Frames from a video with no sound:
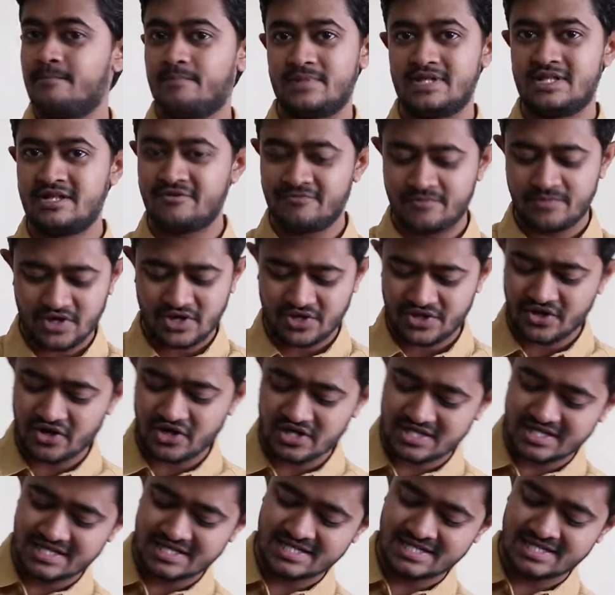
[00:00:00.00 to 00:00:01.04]
Believe me or
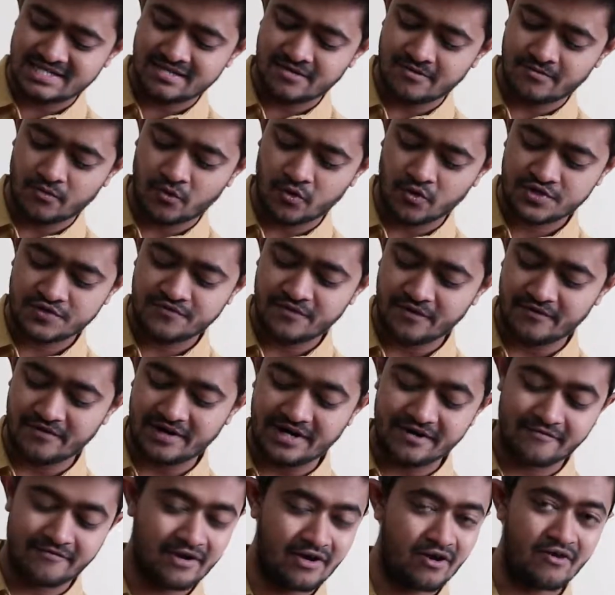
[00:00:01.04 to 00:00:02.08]
not, this is the most
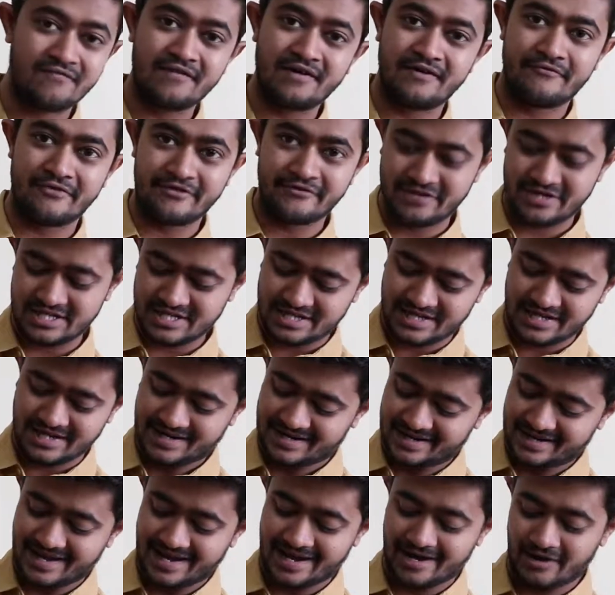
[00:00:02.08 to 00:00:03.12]
favorite way of everyone in
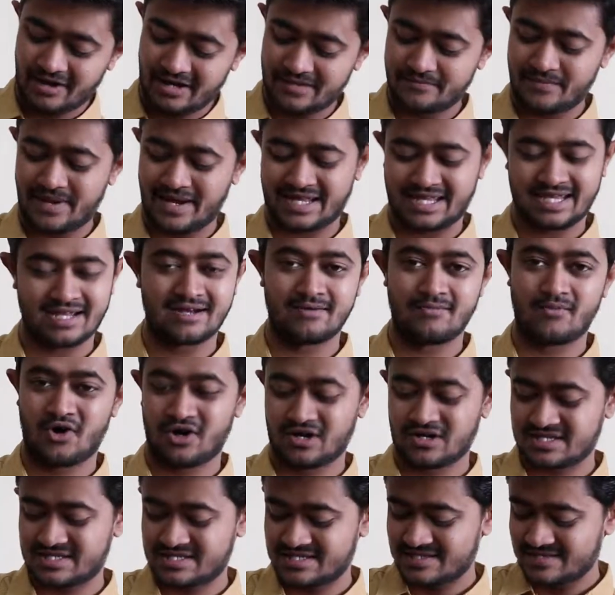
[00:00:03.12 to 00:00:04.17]
India unpacking a
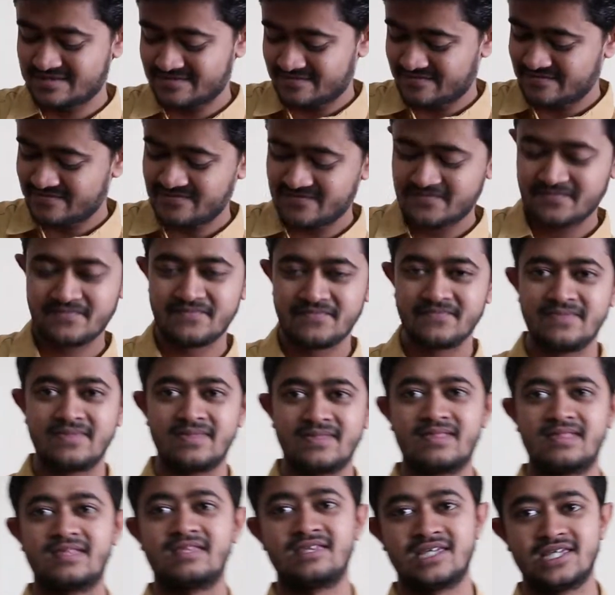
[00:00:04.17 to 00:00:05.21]
box
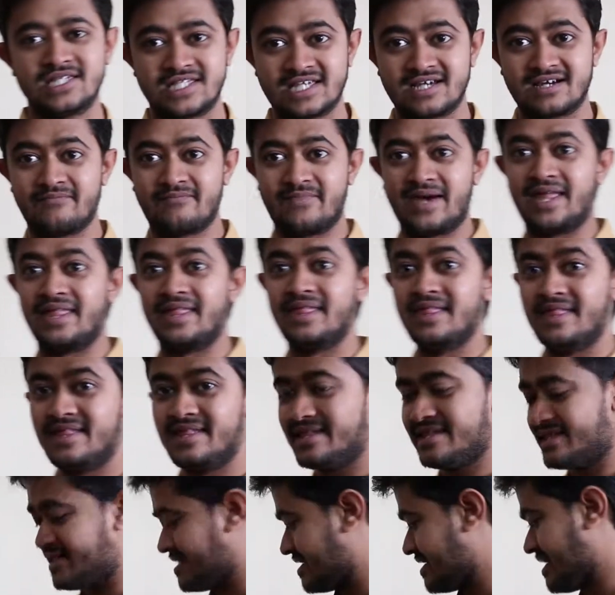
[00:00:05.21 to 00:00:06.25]
using a pen,
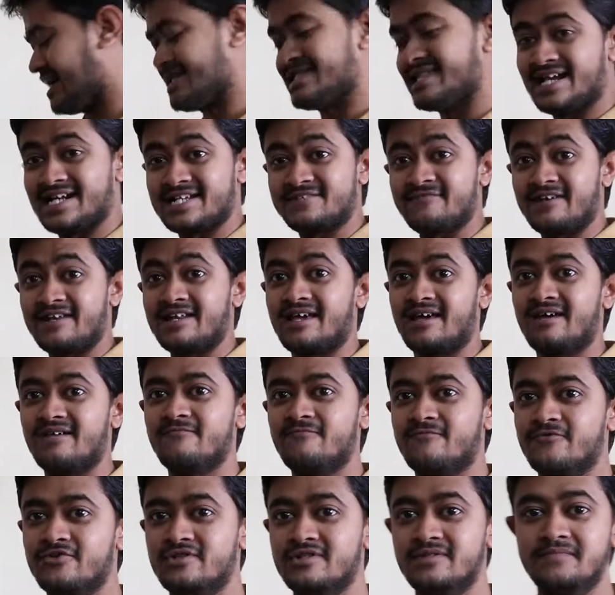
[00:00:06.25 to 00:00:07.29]
and that's very
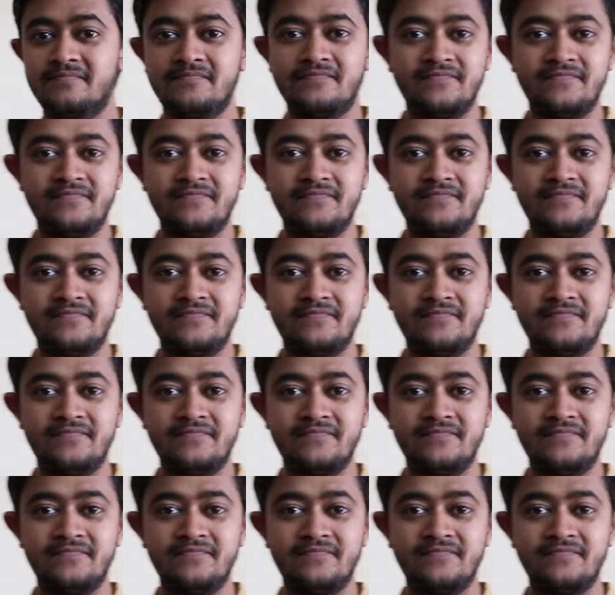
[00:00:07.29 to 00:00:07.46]
helpful.